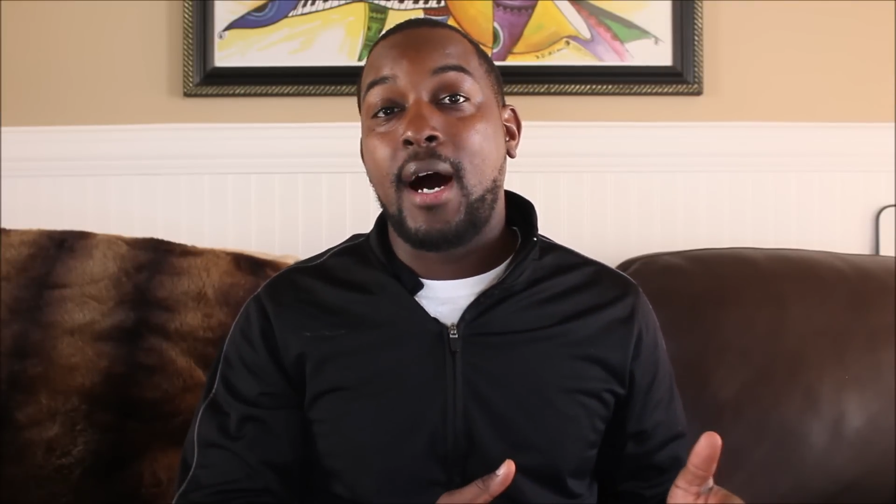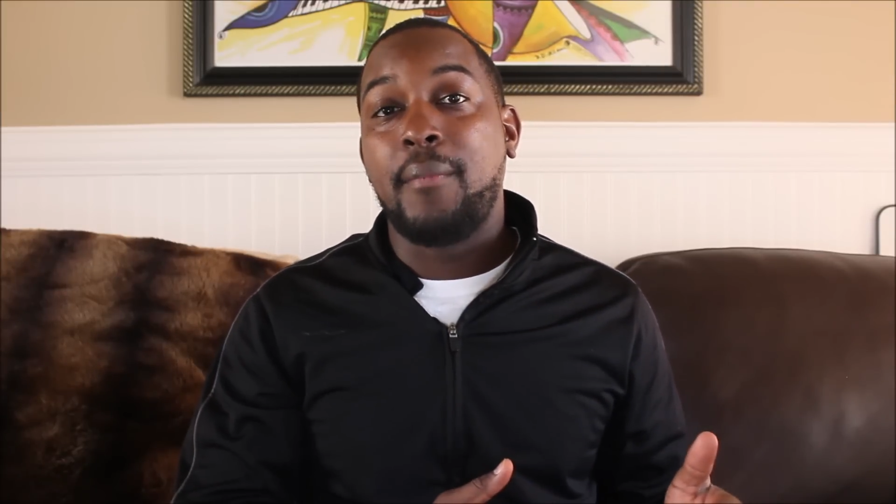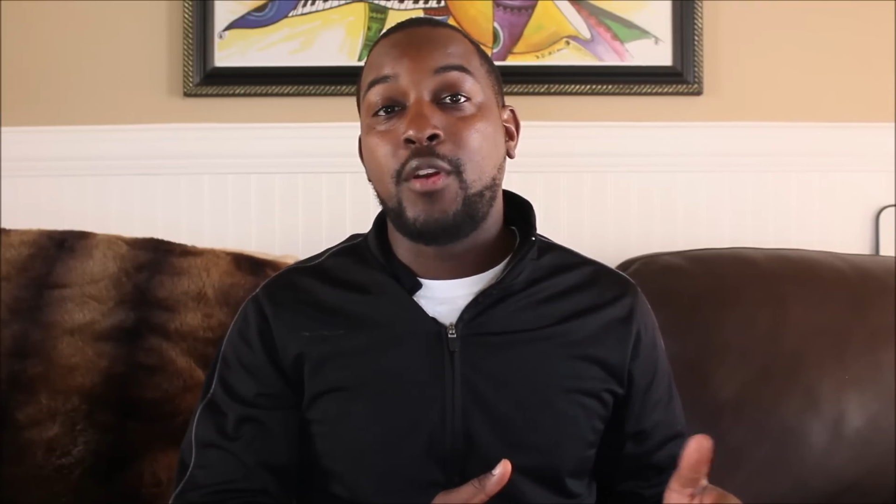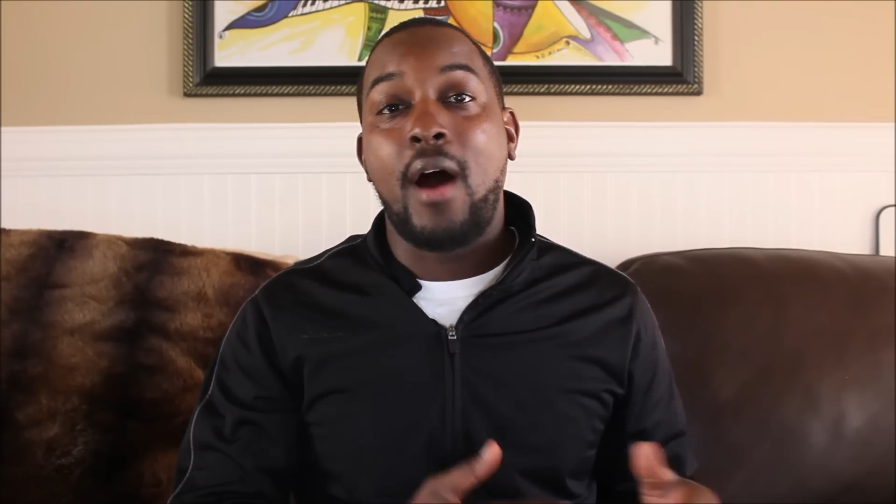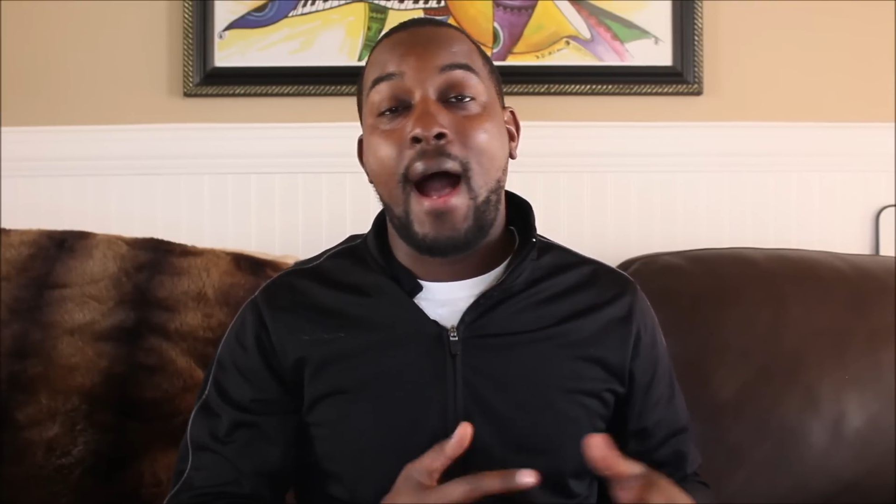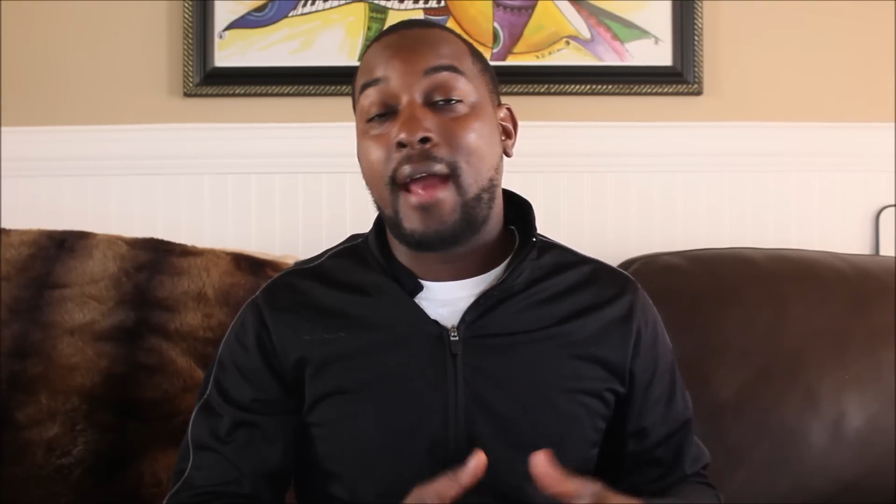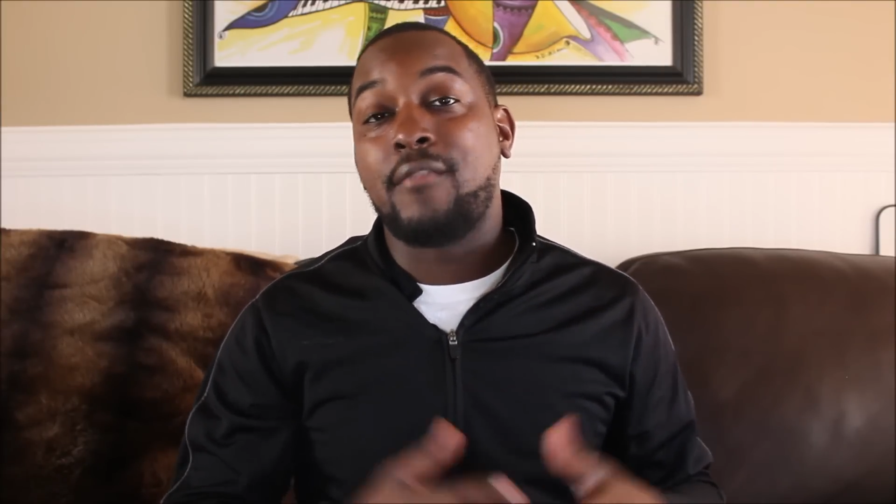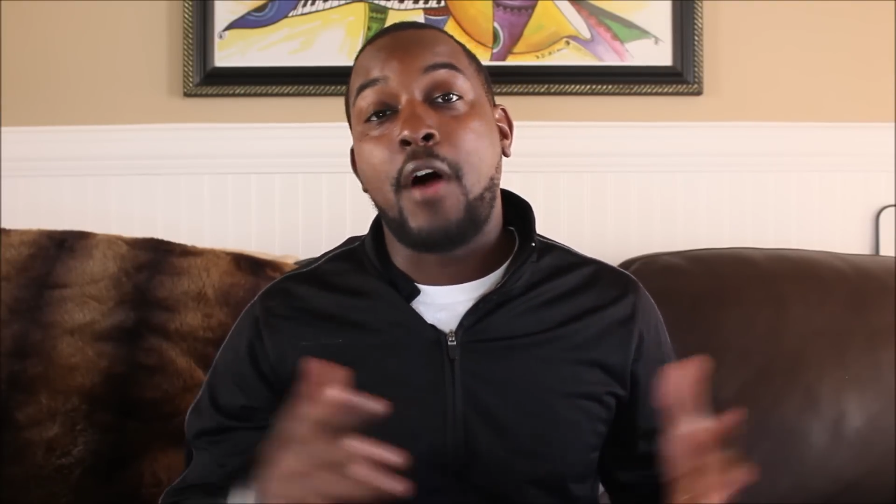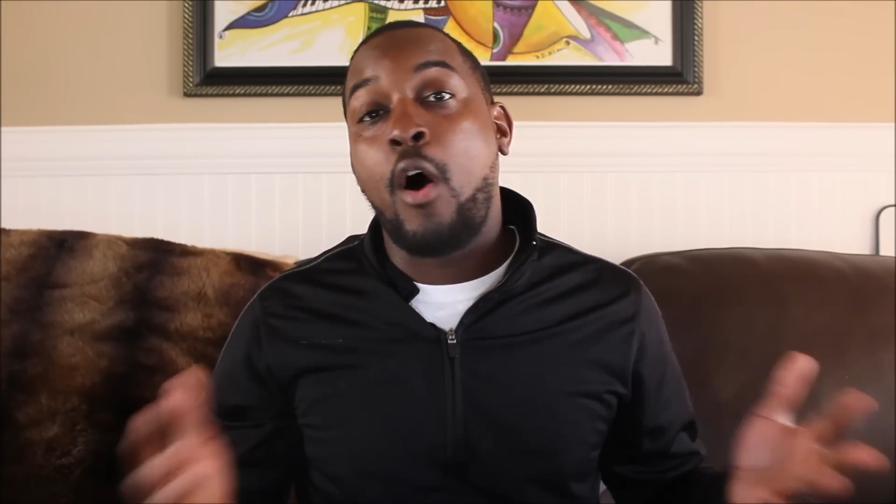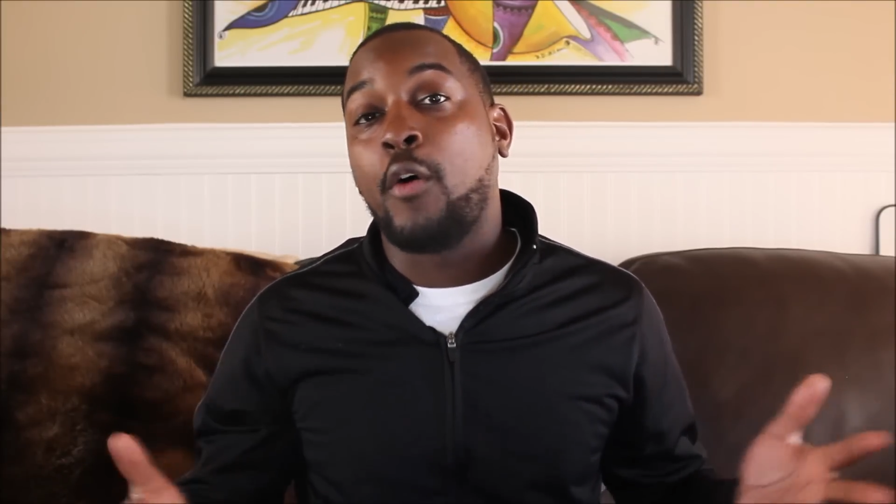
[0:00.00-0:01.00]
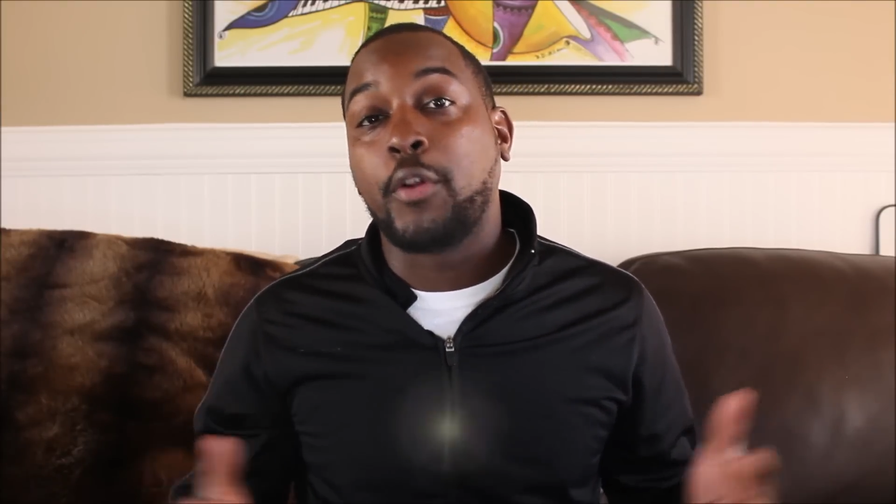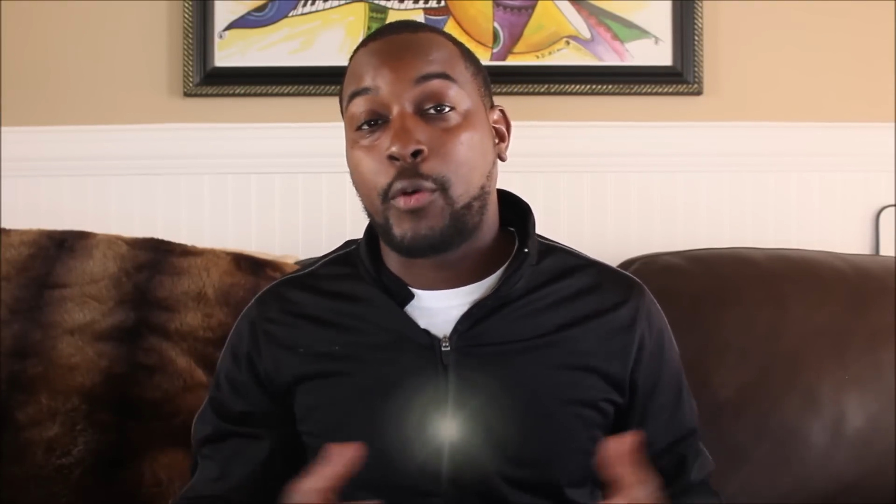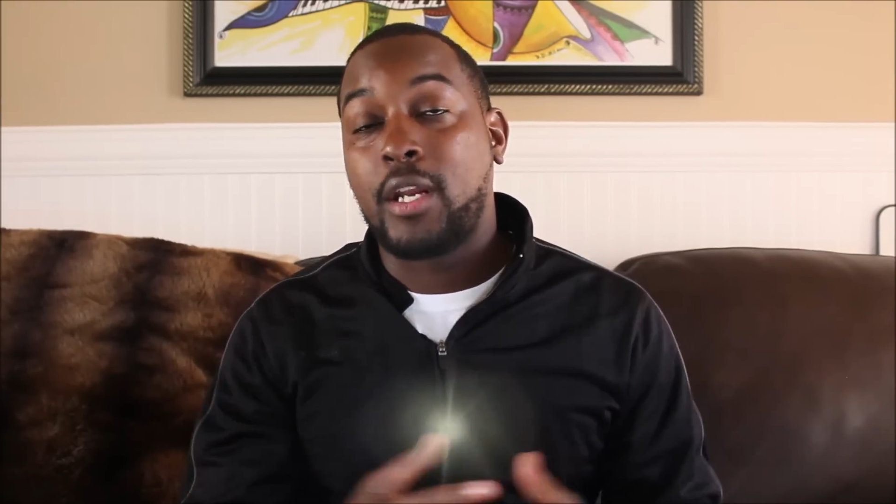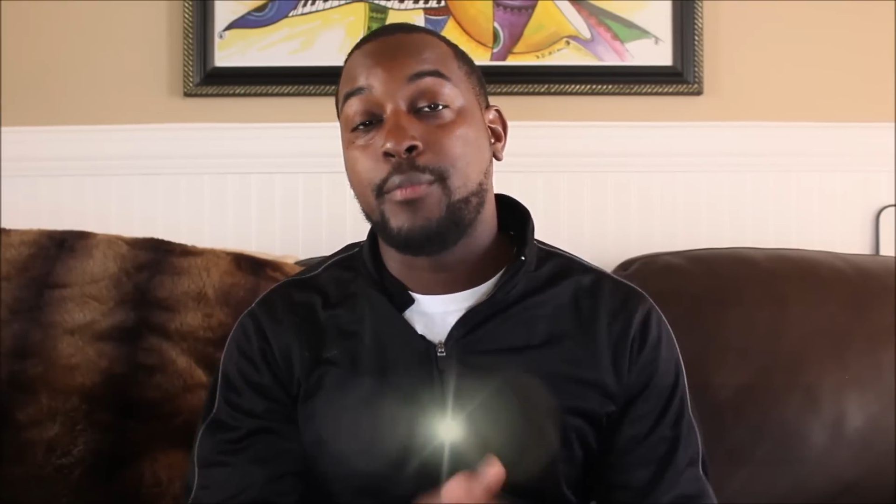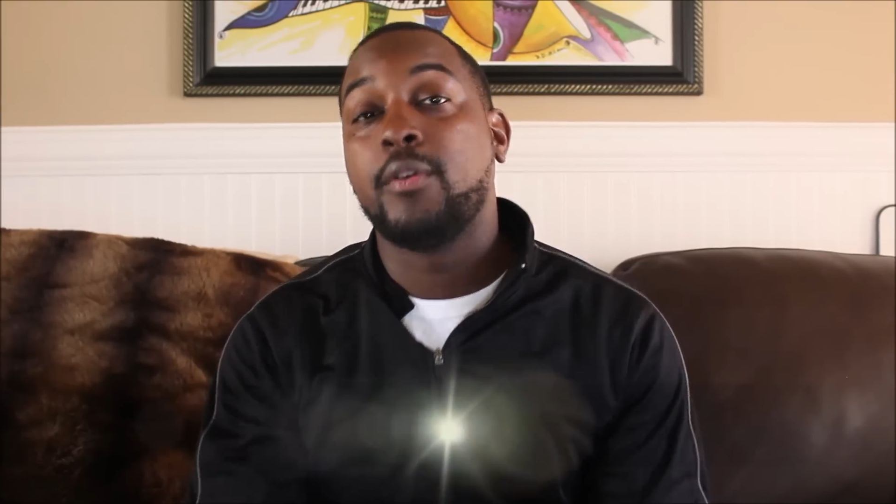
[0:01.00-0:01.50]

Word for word: you know, out of all the credit